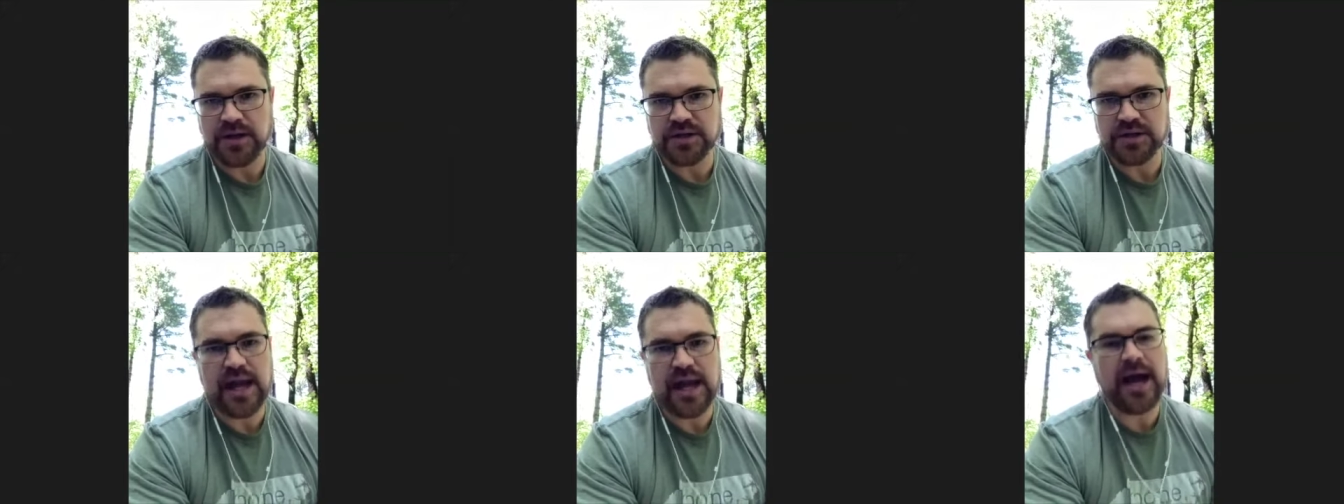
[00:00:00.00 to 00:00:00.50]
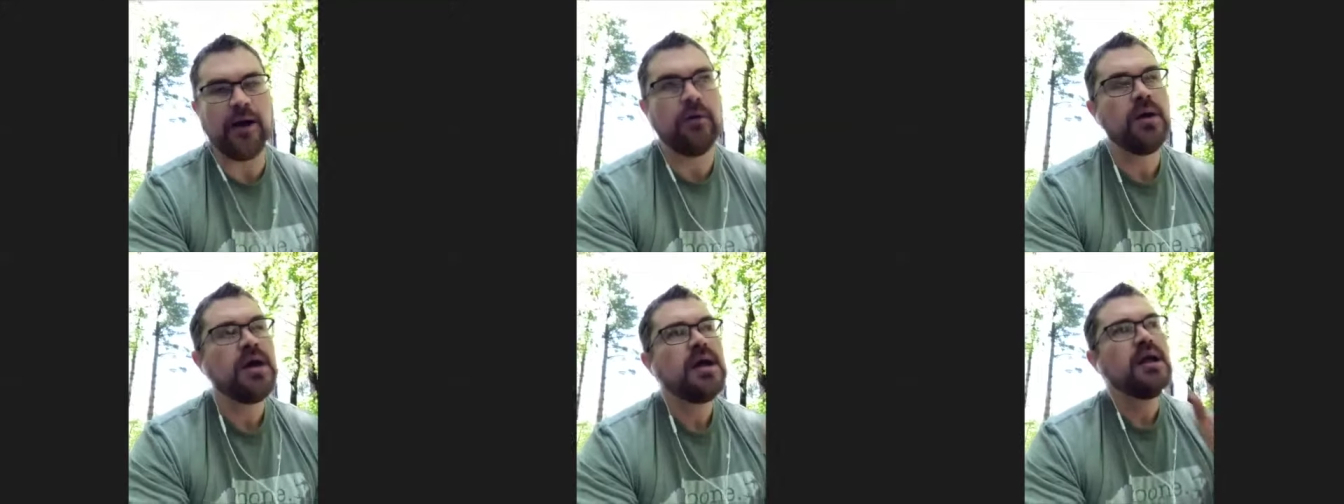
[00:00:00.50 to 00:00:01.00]
Now, let
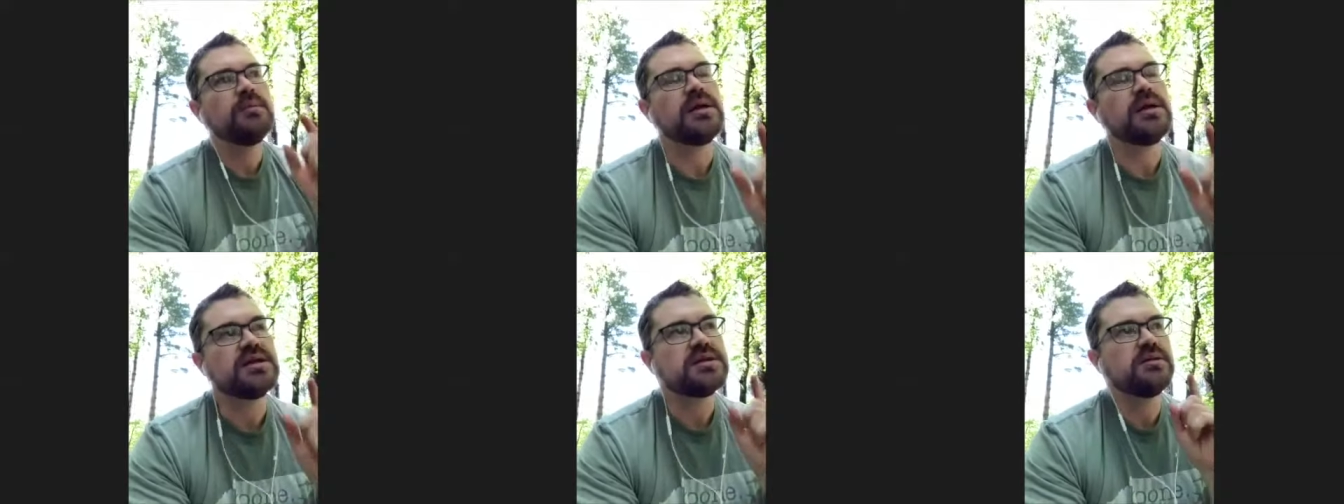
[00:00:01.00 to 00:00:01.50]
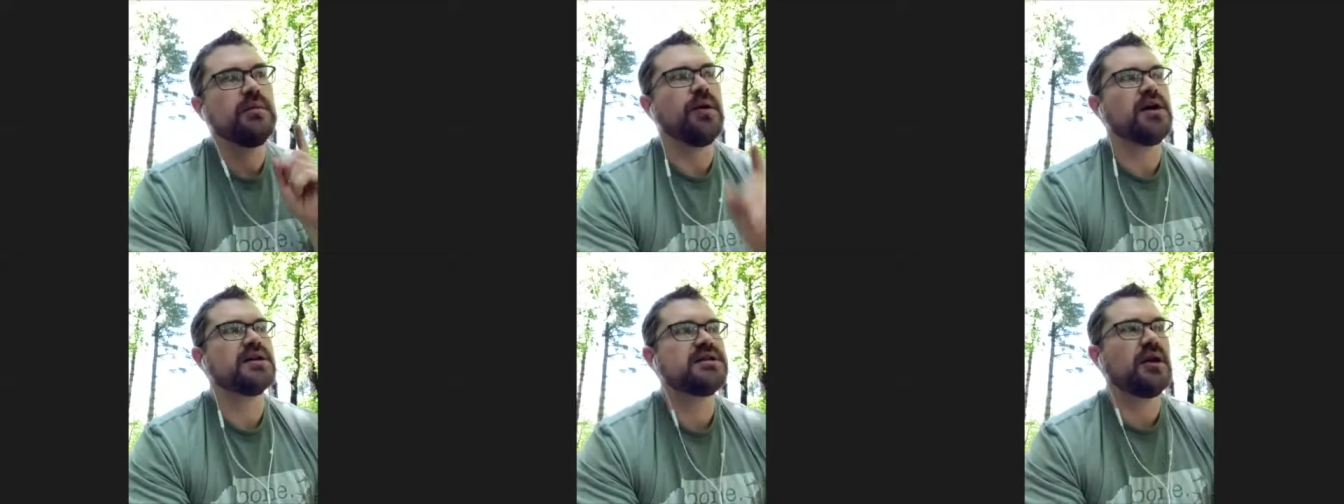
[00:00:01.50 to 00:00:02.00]
me, let me pause here.
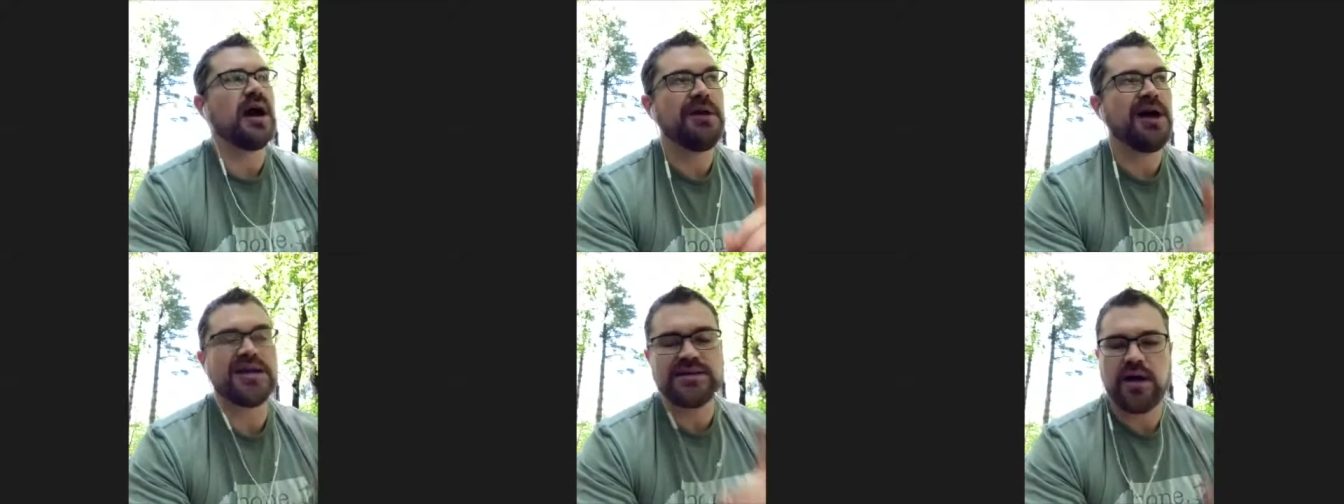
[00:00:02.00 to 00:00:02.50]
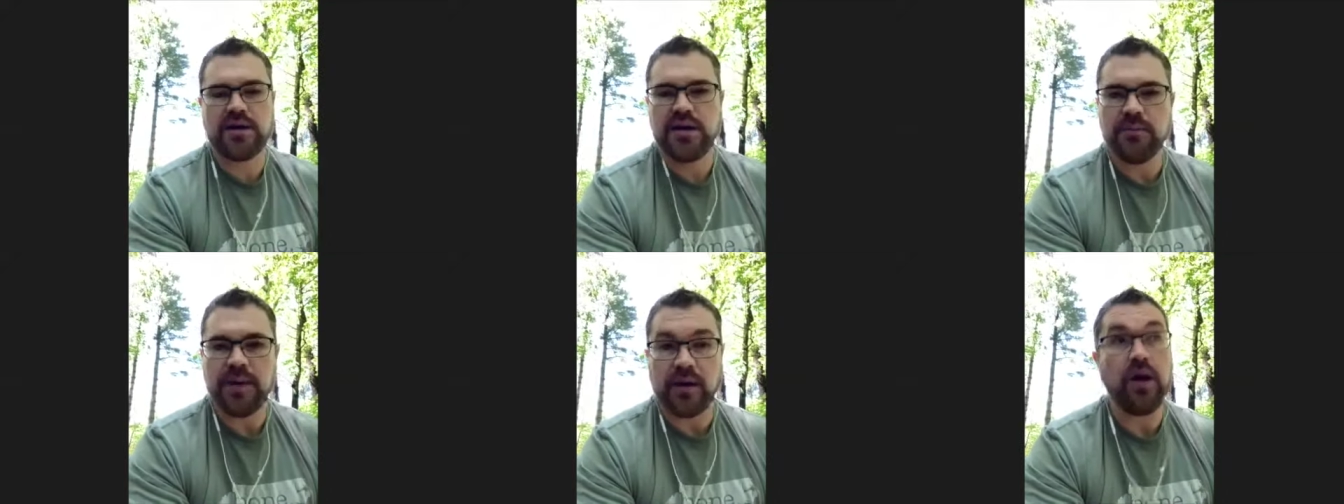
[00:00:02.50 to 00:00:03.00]
I'm not talking
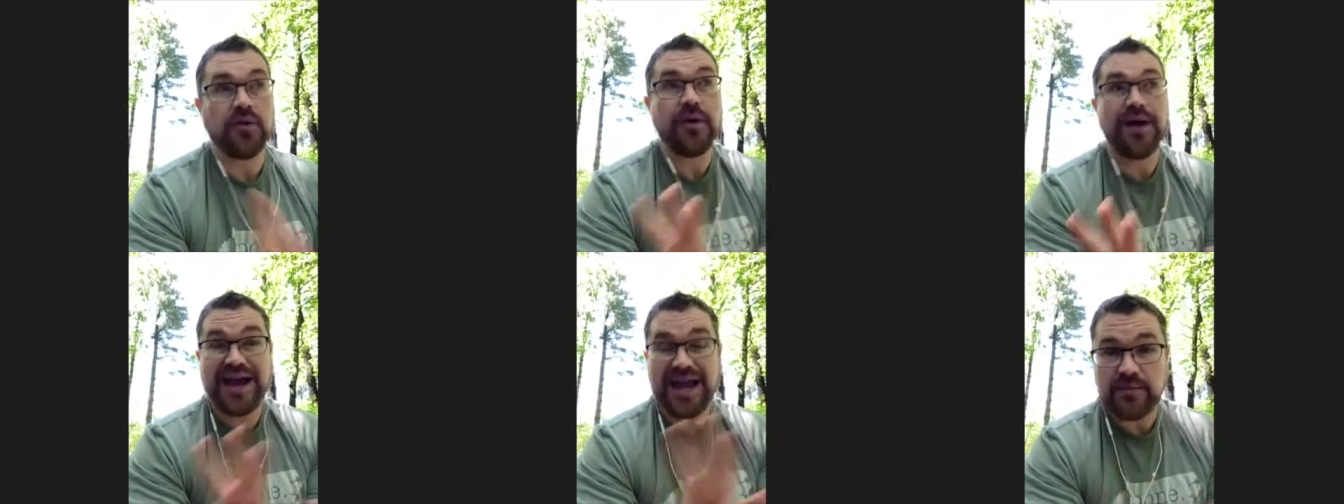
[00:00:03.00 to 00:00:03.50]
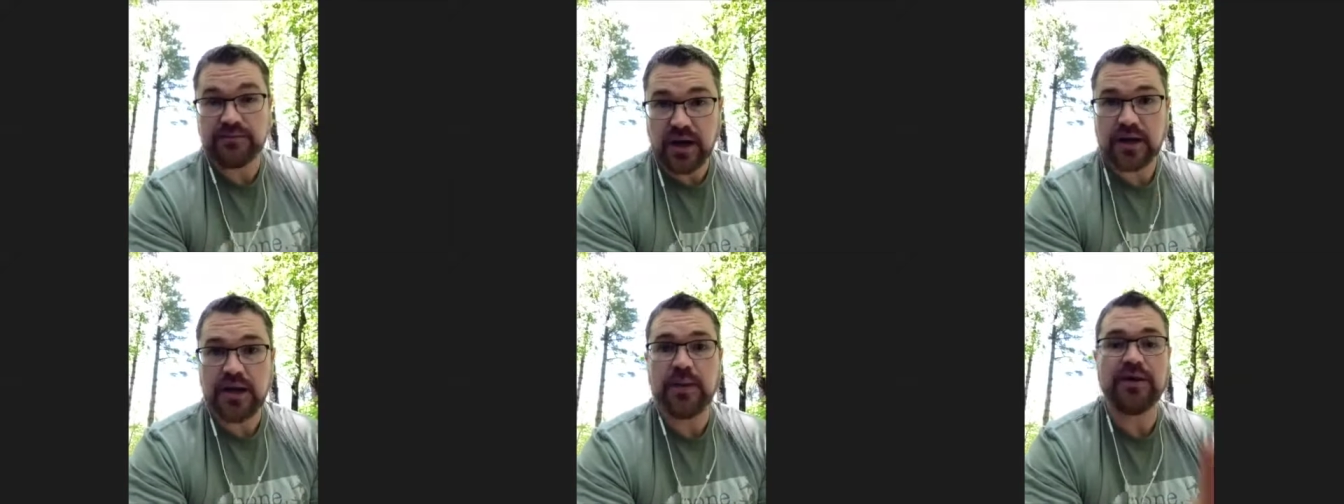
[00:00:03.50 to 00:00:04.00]
about, although I am talking
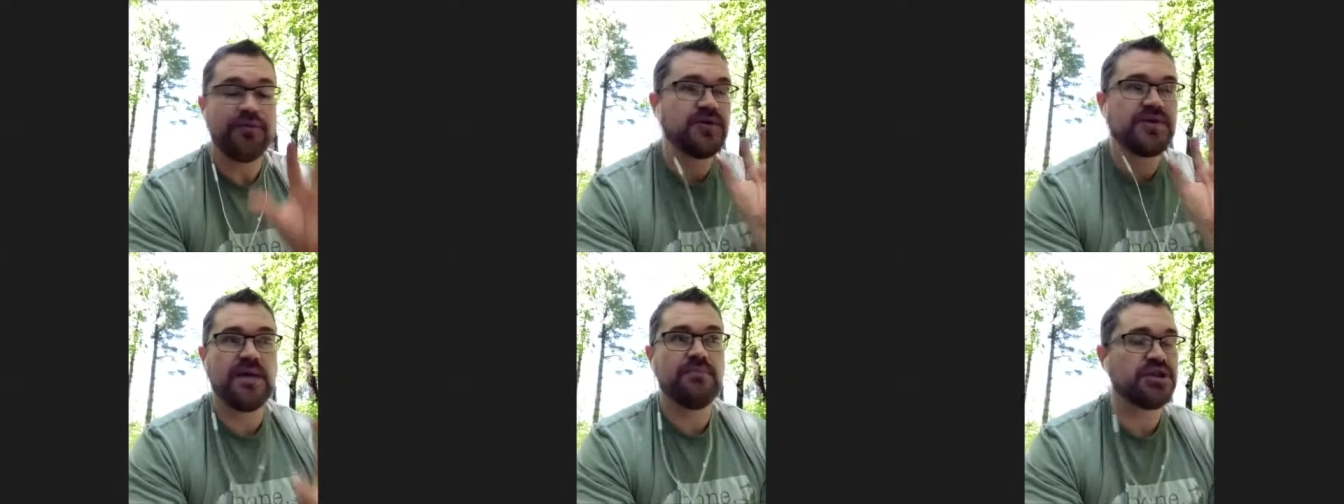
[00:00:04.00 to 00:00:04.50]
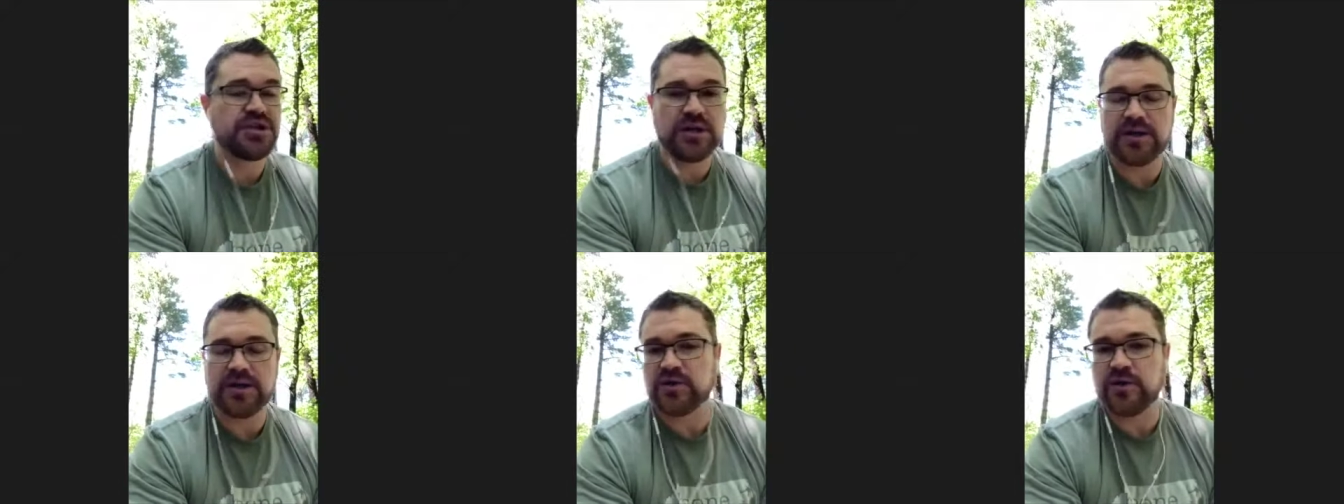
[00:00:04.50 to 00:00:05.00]
about full time missionary
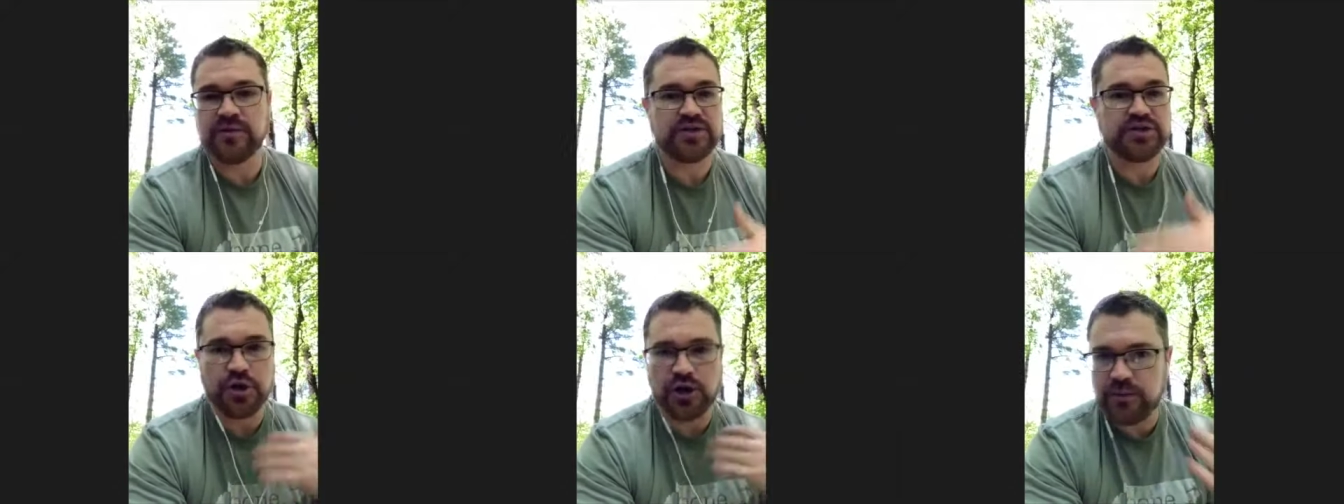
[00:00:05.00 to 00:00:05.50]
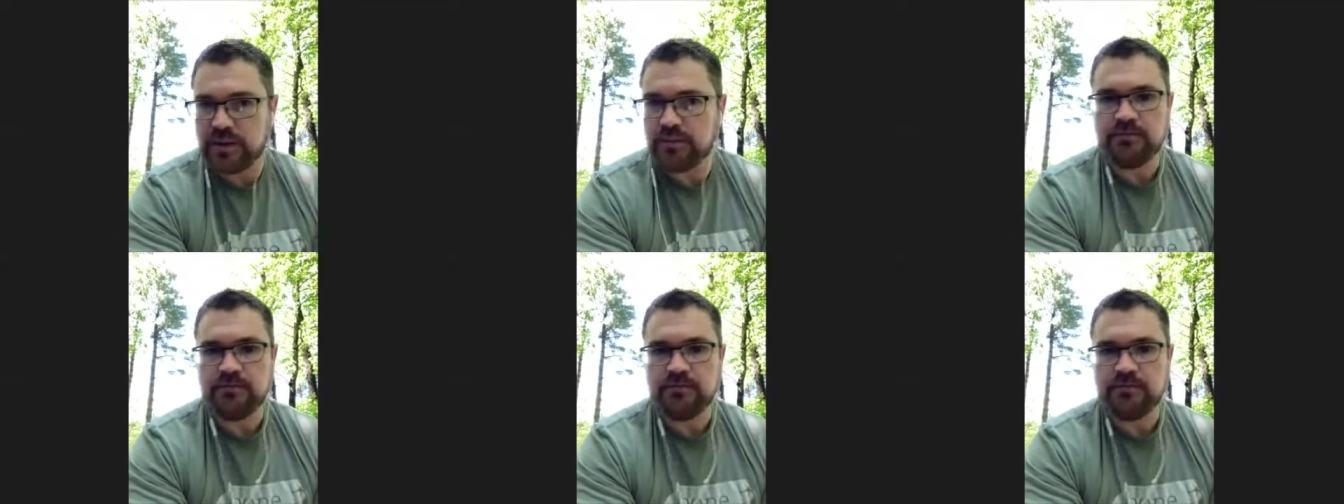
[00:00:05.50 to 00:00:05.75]
service, journeyman,